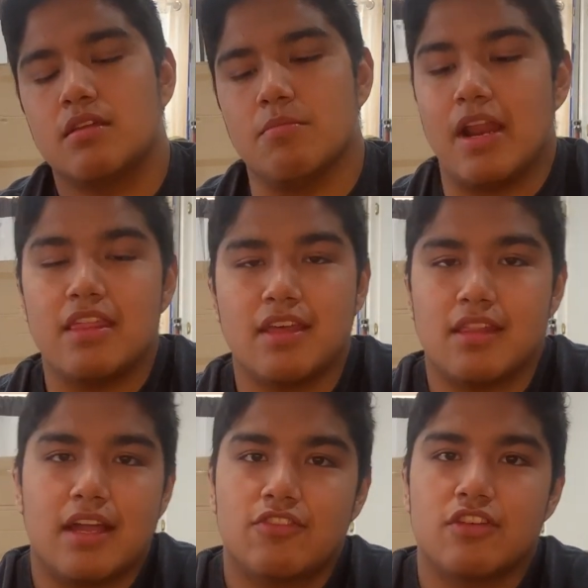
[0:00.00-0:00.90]
but I think
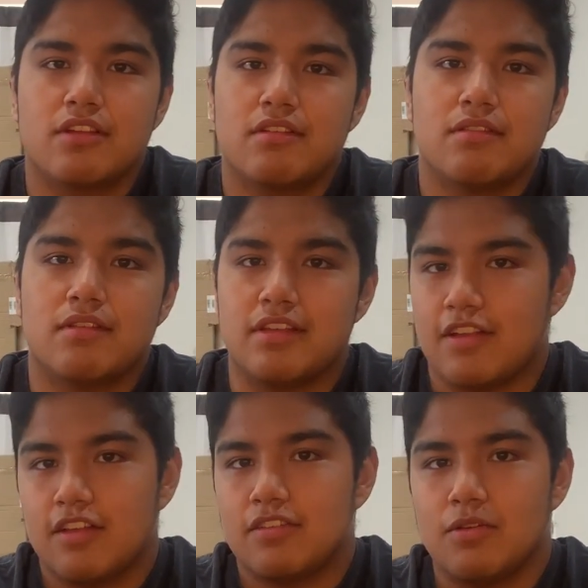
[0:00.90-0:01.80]
electric is
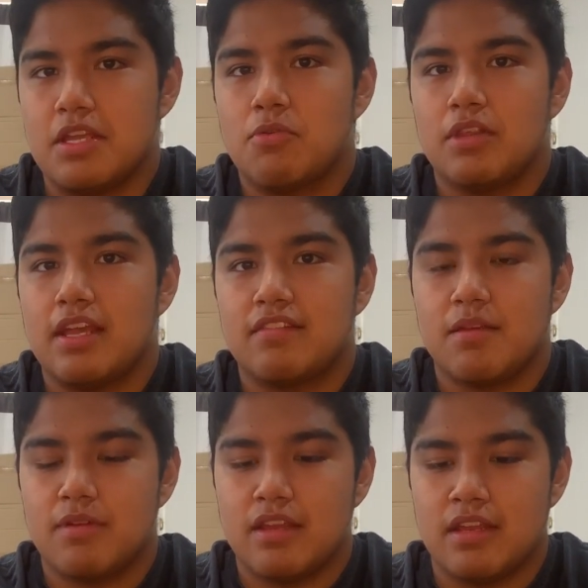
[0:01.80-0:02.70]
also equally as
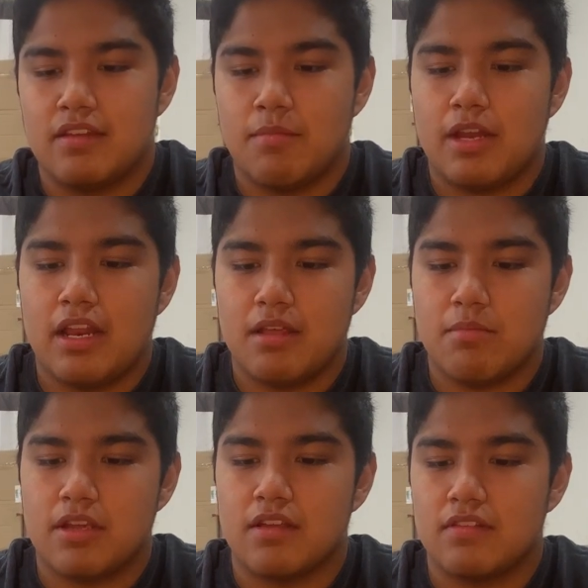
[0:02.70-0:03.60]
intimidating
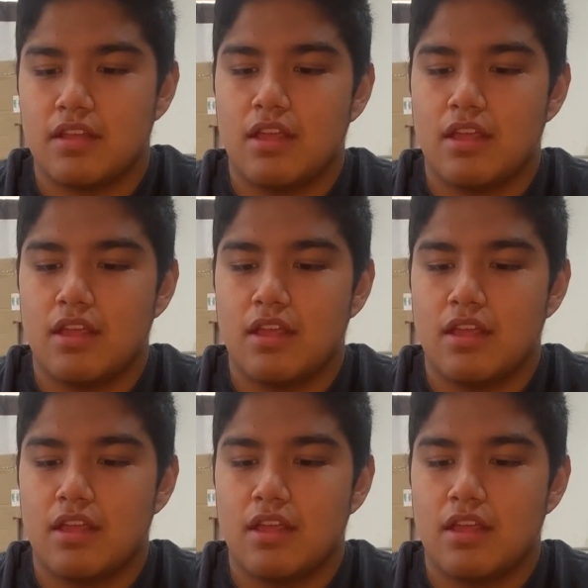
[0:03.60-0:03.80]
because